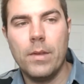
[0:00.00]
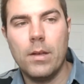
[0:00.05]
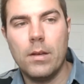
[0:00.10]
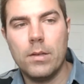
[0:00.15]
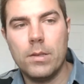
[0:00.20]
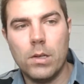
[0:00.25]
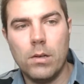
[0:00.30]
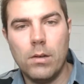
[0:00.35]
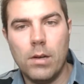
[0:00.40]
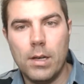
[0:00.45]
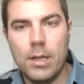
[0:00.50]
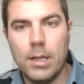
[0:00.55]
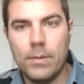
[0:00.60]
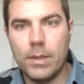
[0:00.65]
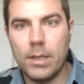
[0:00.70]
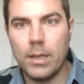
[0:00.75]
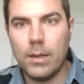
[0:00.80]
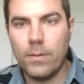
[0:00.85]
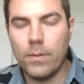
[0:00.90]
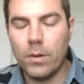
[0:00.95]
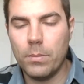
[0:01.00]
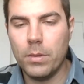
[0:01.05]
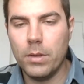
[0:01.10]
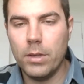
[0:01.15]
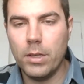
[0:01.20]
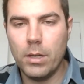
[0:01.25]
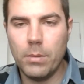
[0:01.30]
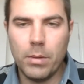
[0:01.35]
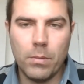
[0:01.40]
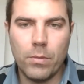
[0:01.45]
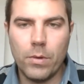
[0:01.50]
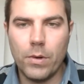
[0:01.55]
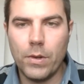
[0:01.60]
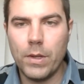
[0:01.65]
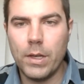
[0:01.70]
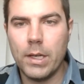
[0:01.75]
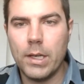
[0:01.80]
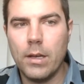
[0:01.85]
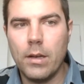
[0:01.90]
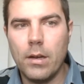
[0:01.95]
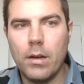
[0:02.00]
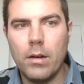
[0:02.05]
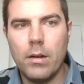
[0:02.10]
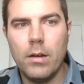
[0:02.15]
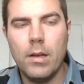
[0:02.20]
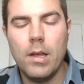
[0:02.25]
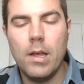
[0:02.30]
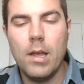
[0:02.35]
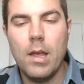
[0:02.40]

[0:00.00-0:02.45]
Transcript: So I lived in it for a little bit more than a year.